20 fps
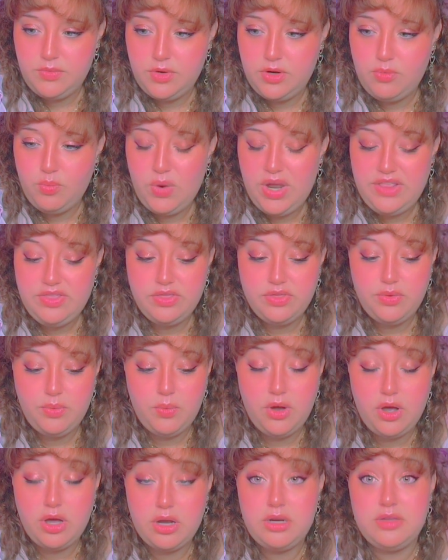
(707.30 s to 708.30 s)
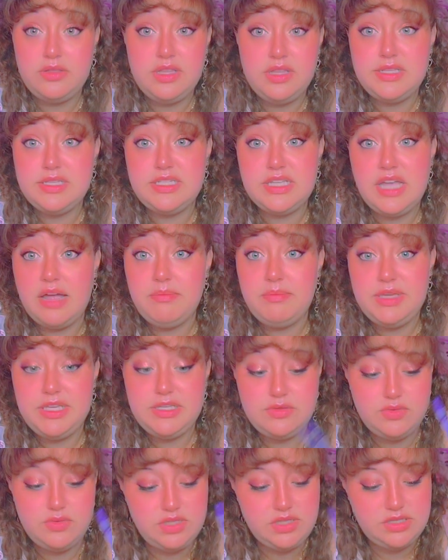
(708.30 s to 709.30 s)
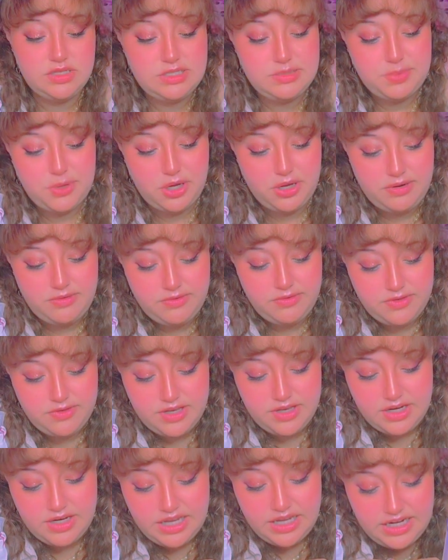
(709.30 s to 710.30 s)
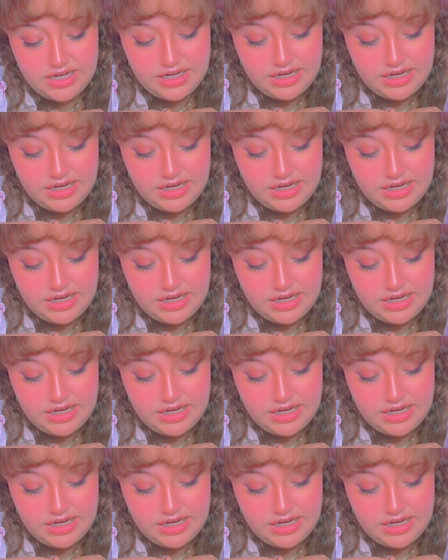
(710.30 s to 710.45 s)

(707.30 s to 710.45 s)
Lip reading: went in the water, then zombies wouldn't spawn for the night.